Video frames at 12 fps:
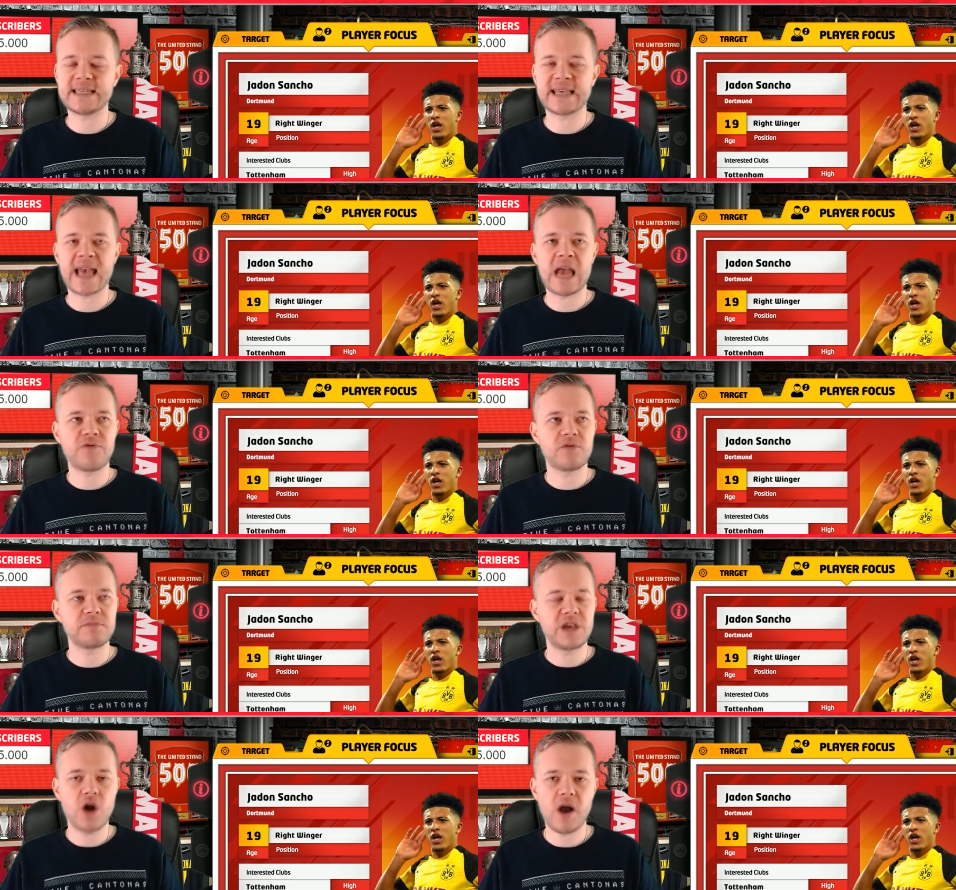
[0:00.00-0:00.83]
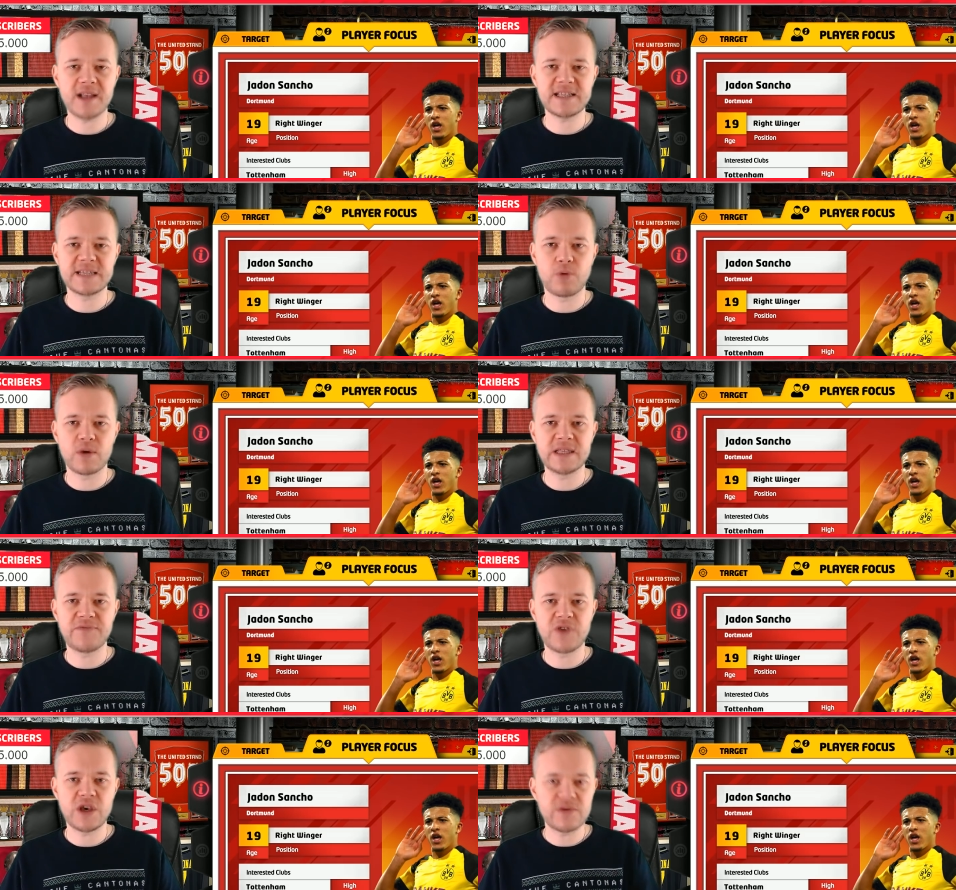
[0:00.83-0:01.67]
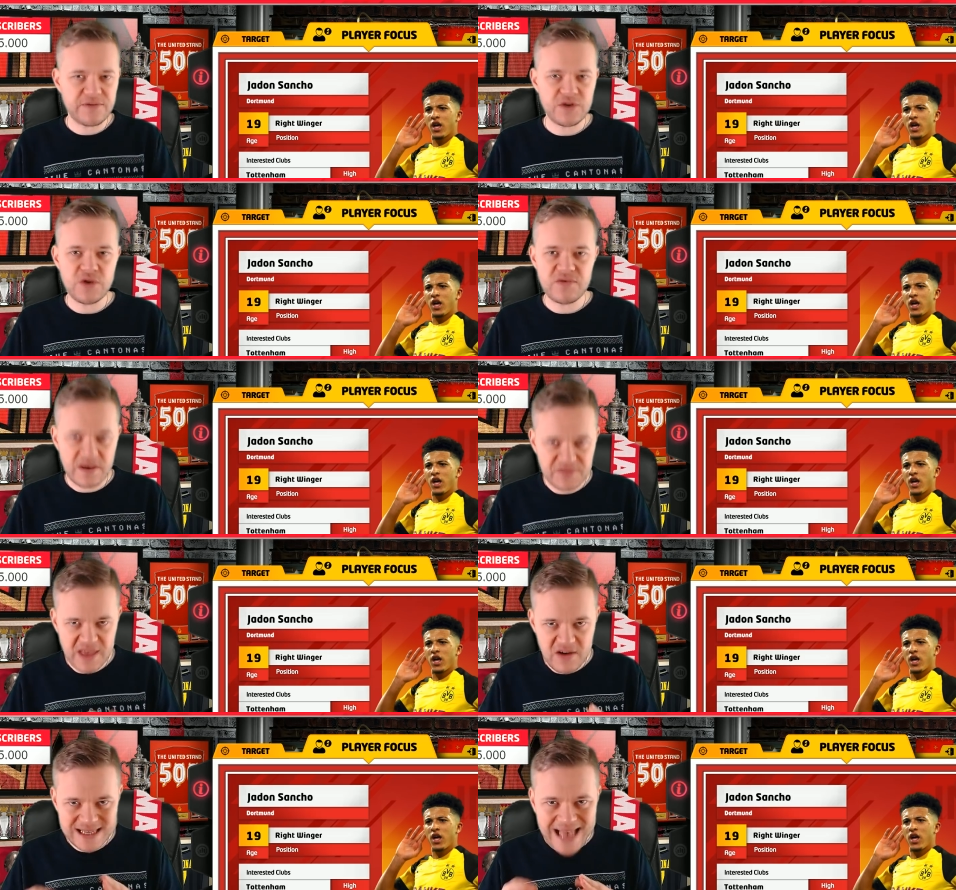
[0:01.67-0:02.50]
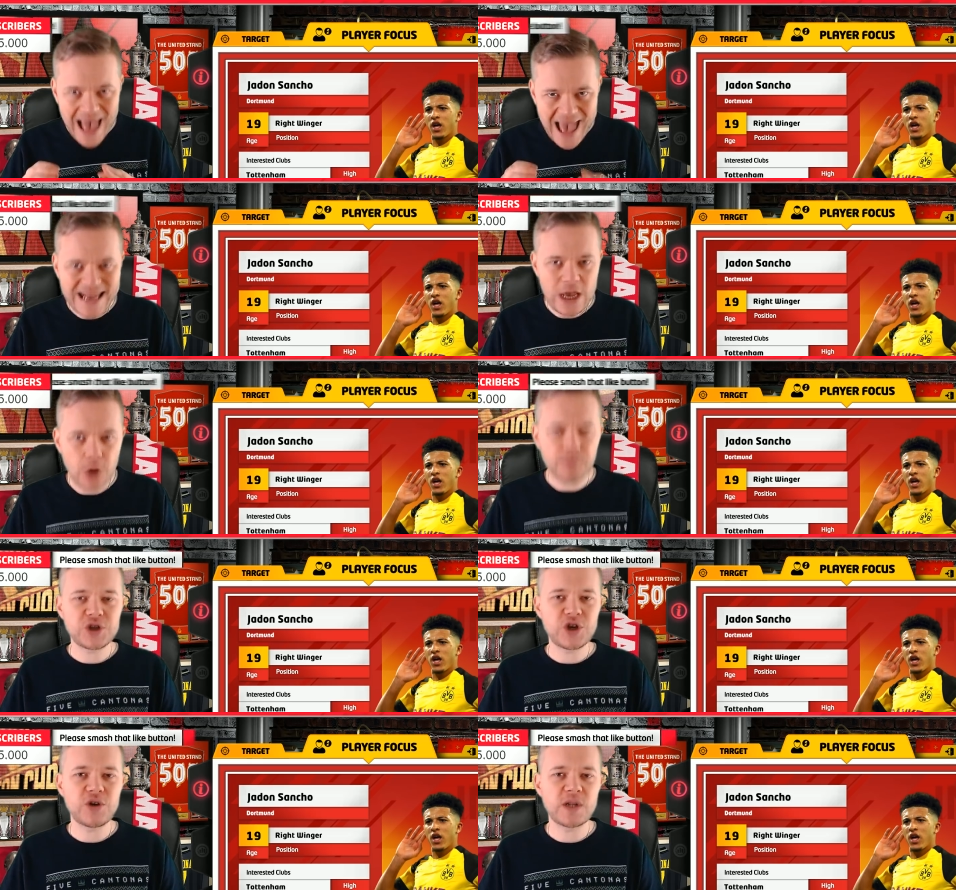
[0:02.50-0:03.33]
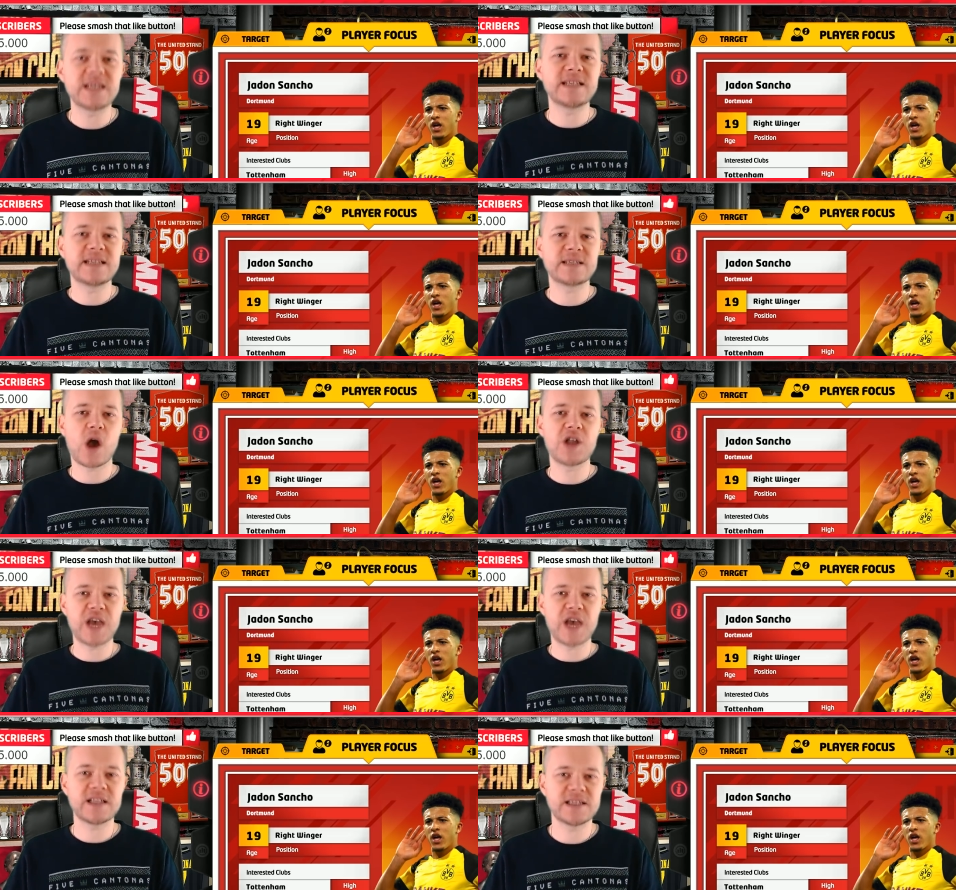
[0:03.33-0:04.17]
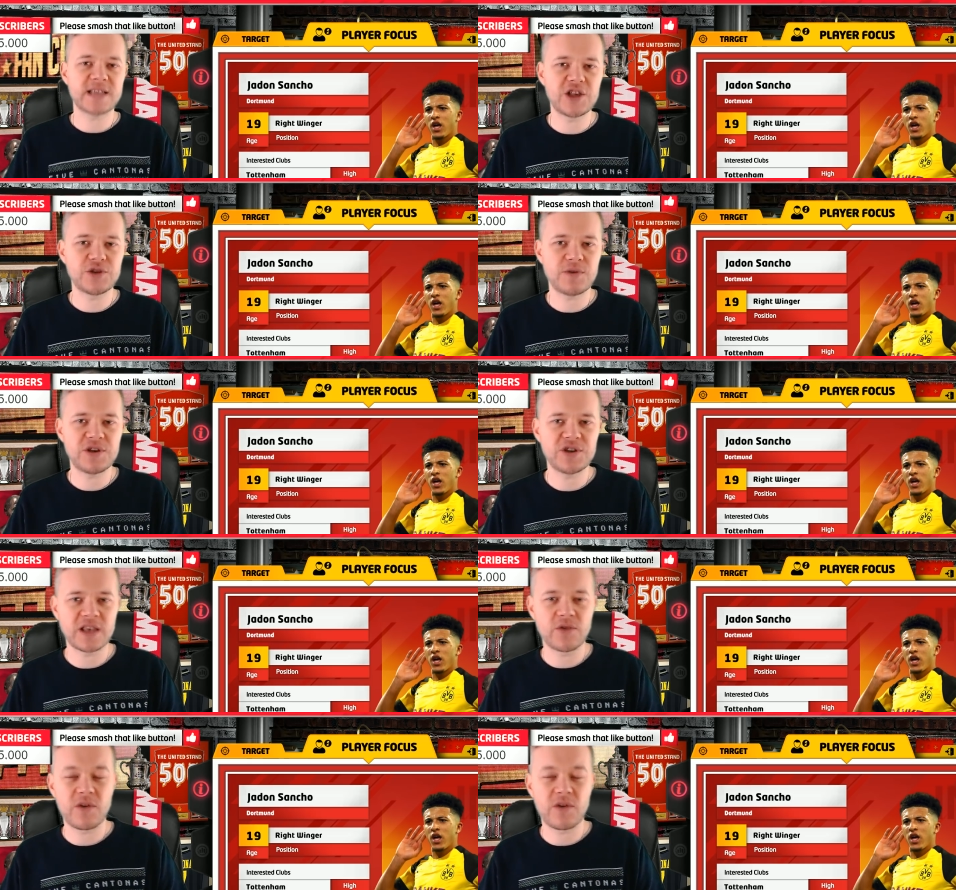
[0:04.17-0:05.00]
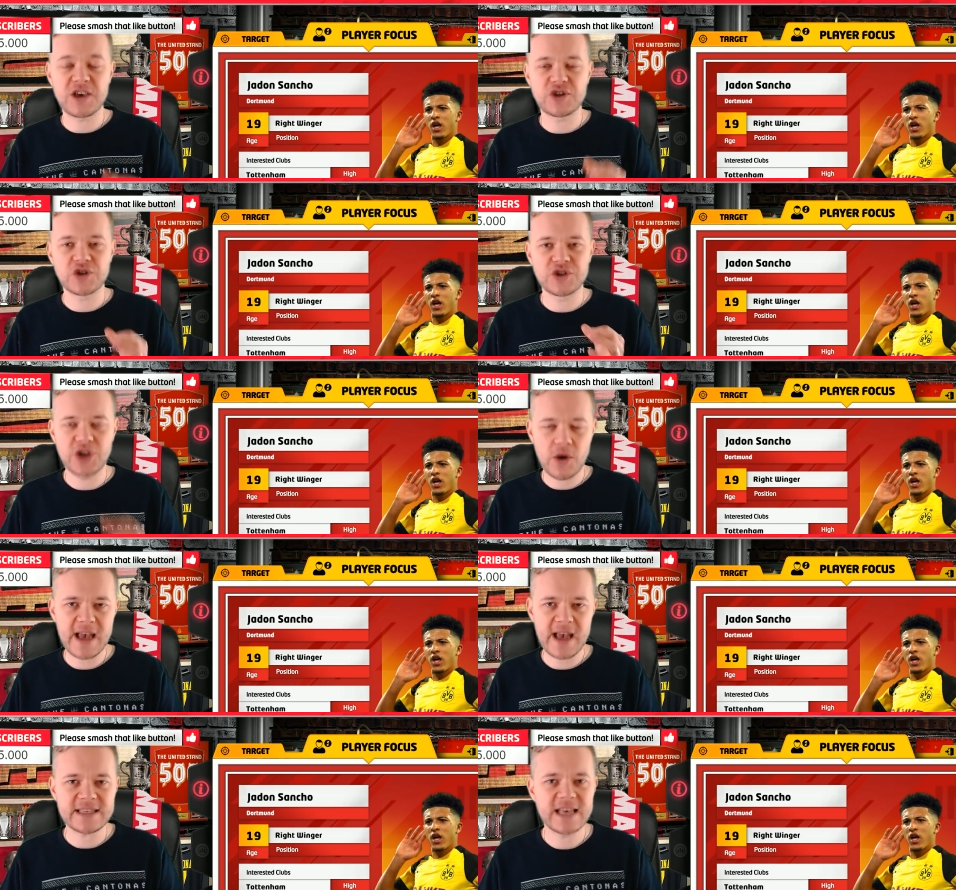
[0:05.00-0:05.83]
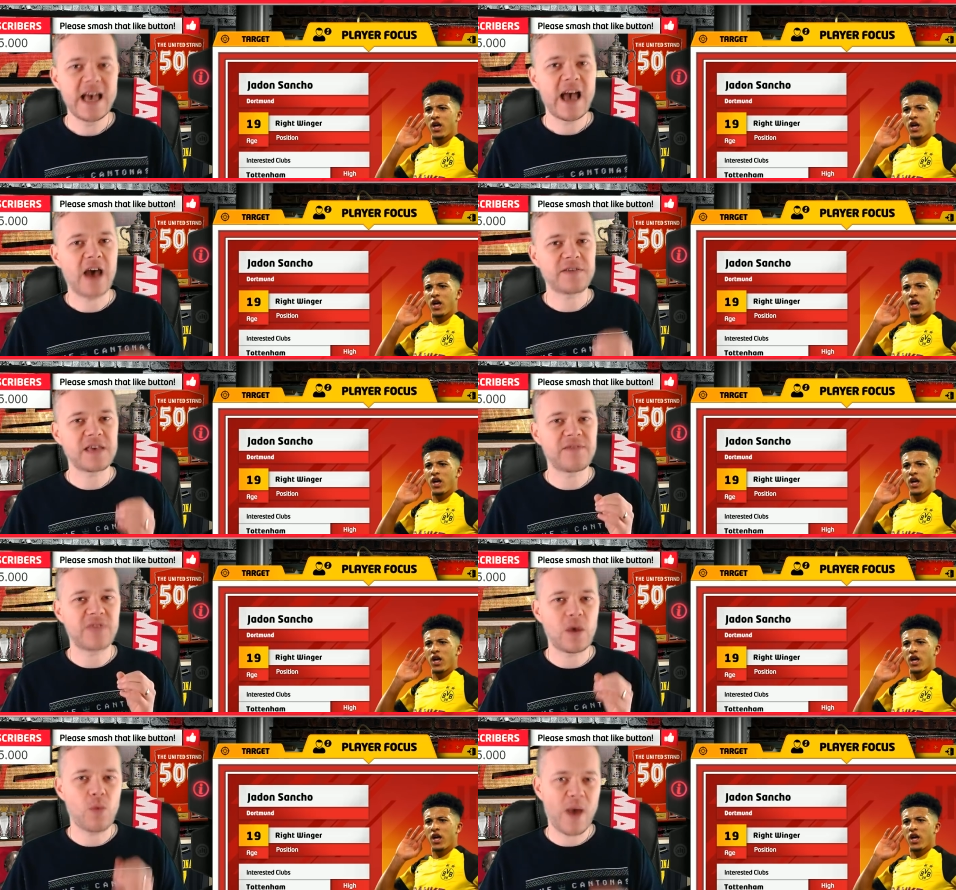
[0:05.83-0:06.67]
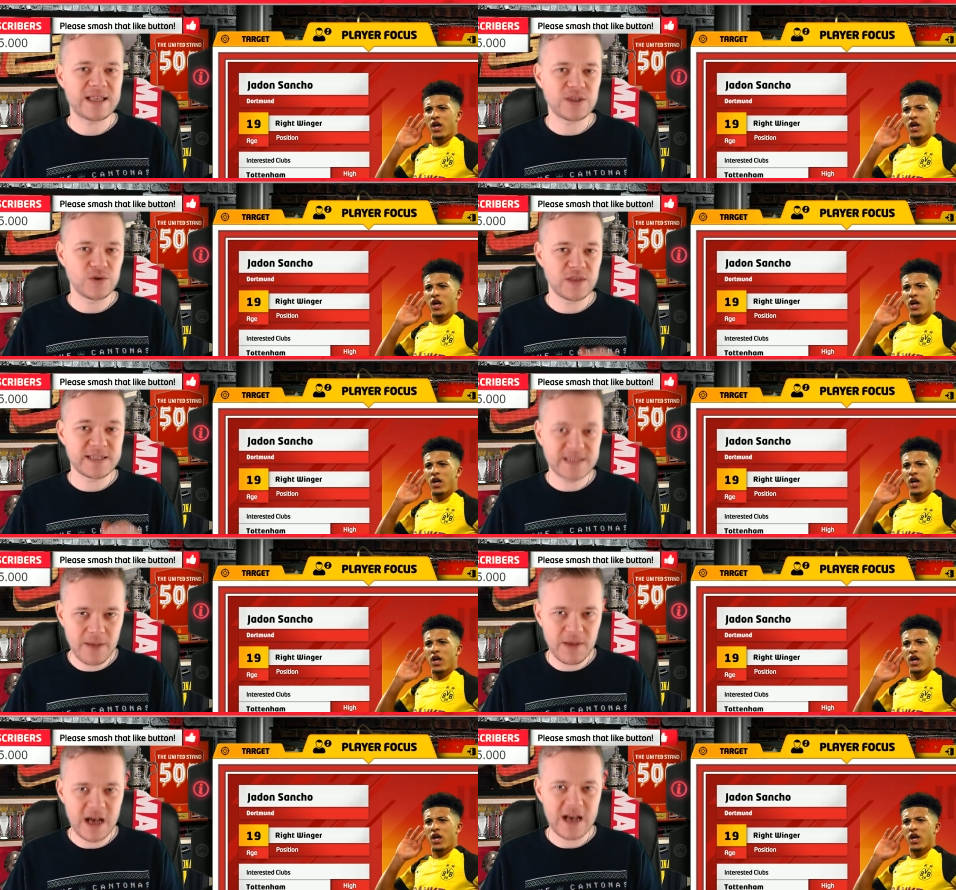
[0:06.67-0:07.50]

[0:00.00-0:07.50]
Speaker 1: From United's point of view, if you if there is any opportunity to sign Jadon Sancho in January, they should do it. I think if they wait till the summer,